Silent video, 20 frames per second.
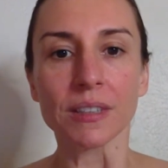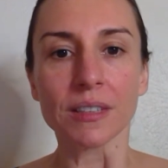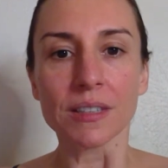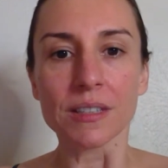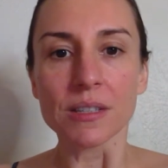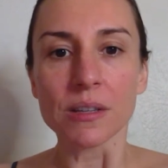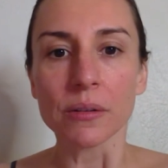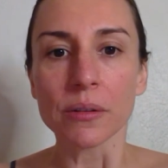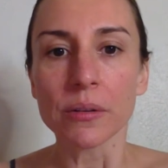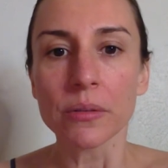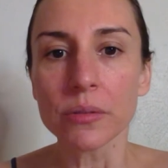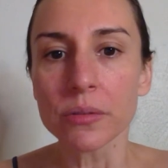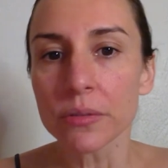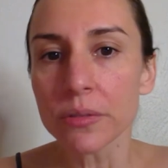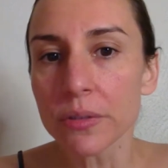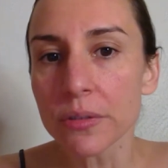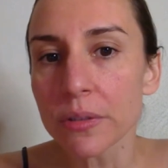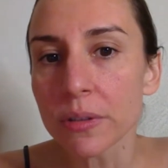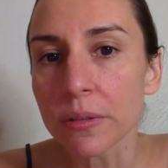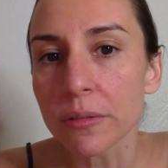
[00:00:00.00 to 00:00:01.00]
So those are
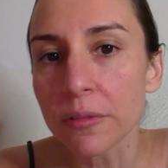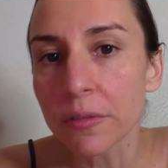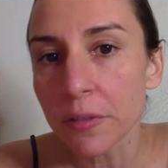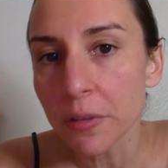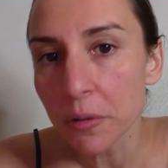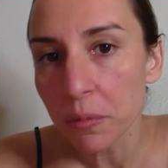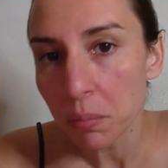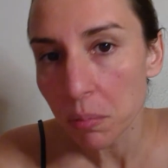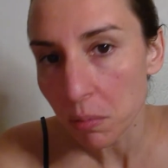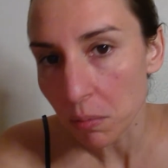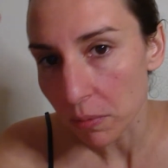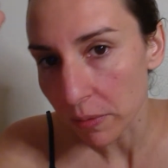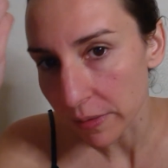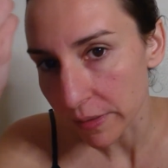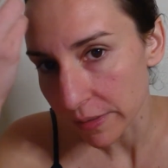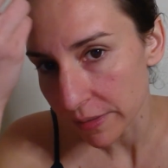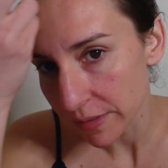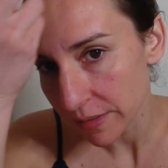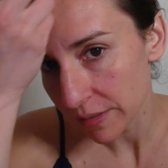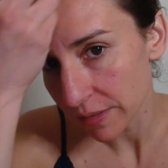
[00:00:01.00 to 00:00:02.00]
just a few
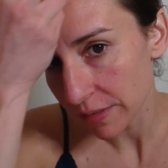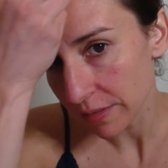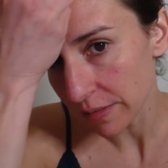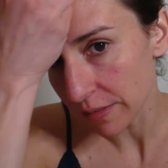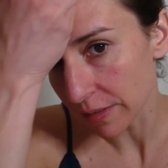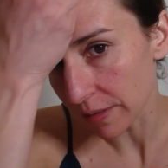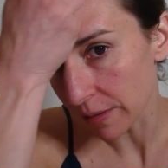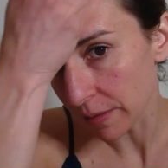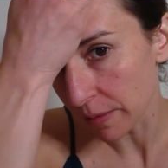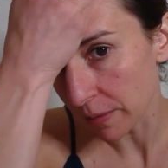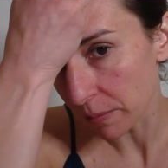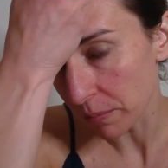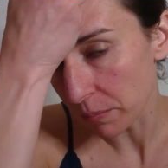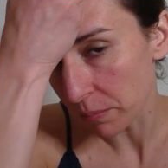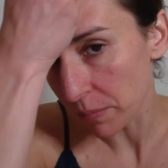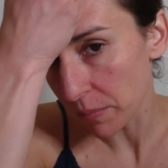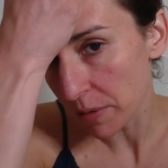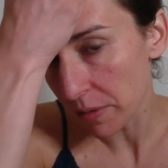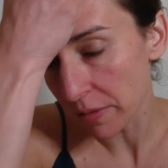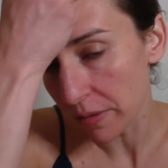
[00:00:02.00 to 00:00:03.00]
points.
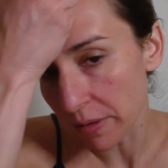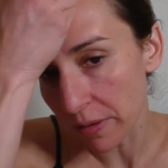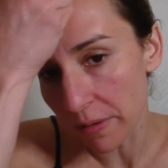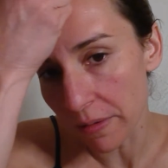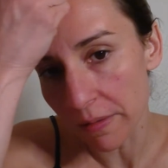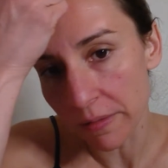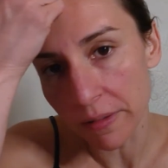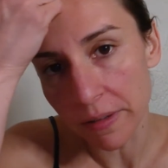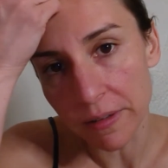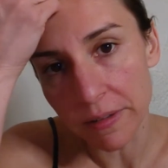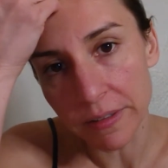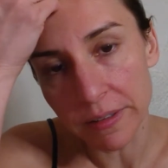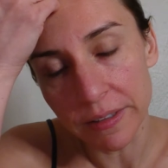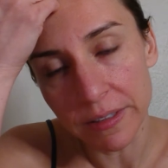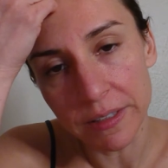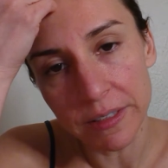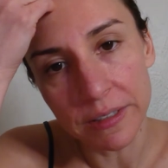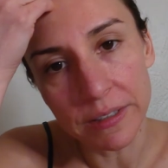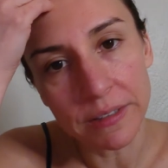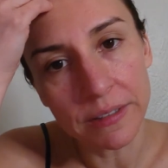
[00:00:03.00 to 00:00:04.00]
You can go along
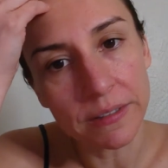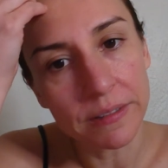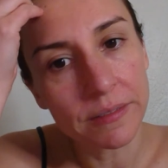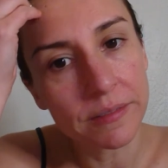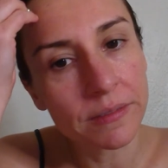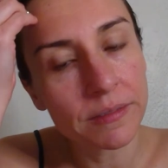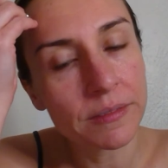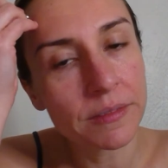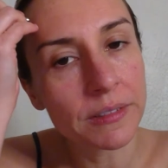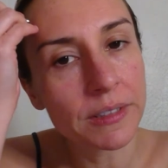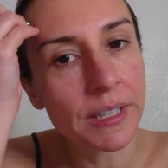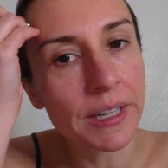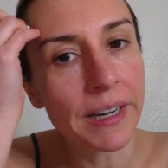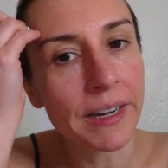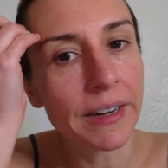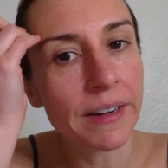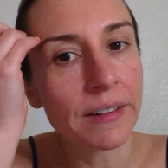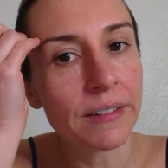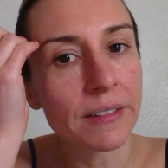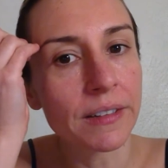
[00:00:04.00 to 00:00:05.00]
the
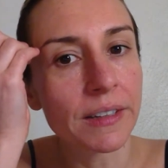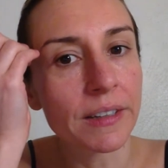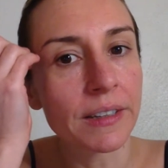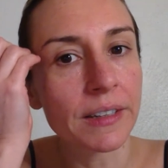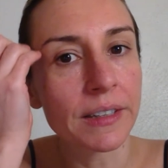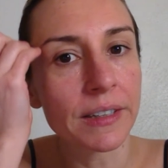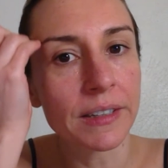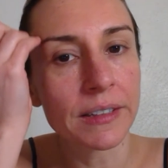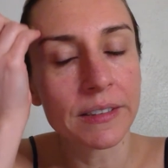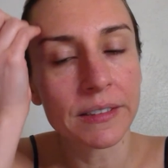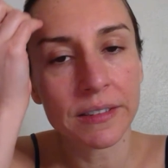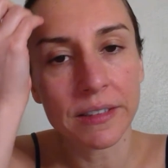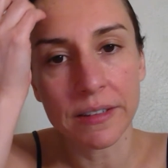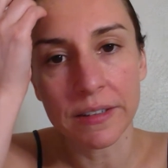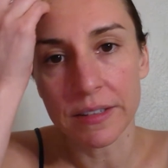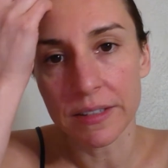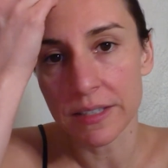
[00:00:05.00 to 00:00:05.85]
hairline. You can